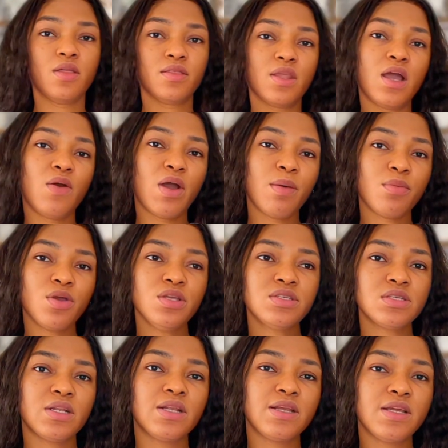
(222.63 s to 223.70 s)
Now, I'm going
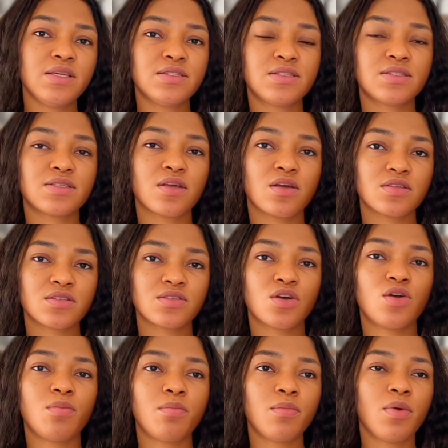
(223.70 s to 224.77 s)
to list
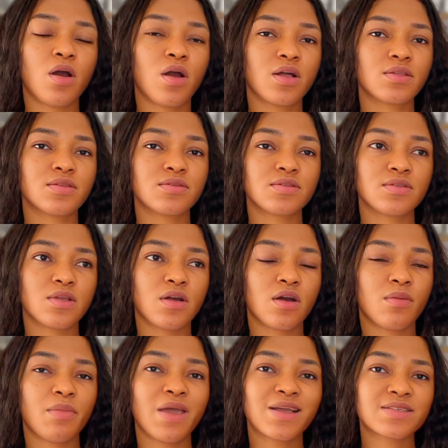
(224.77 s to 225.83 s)
some
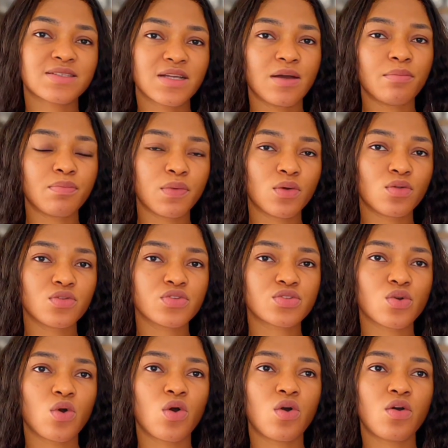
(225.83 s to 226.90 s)
examples
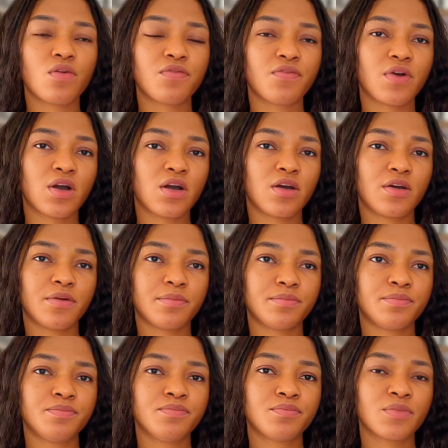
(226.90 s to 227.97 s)
of
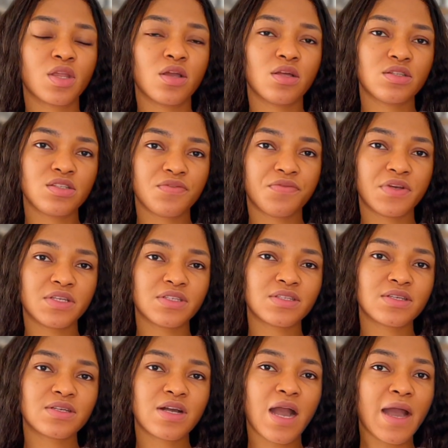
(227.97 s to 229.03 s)
different
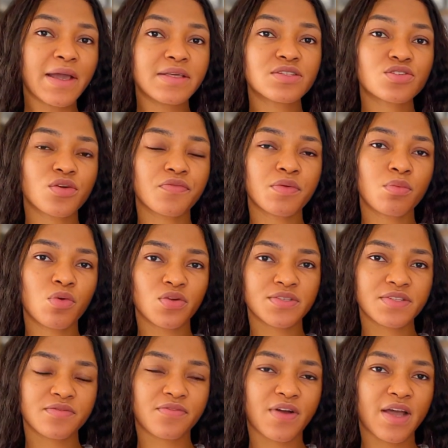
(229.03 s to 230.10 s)
kinds of
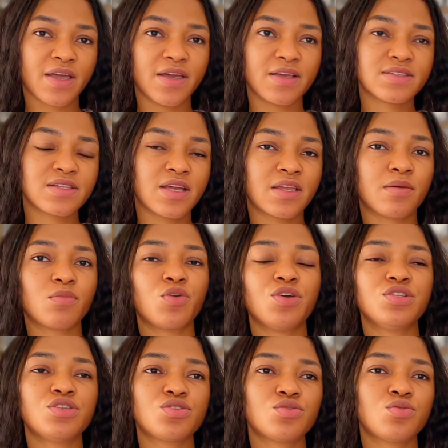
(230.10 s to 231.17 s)
emulsifiers, and I'm
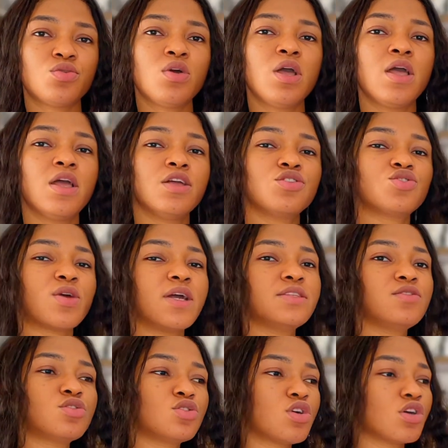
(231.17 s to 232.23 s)
going to try
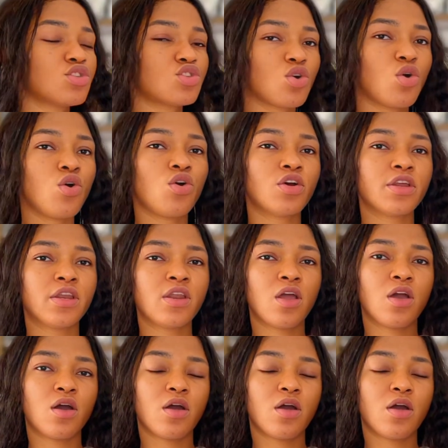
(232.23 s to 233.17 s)
to touch on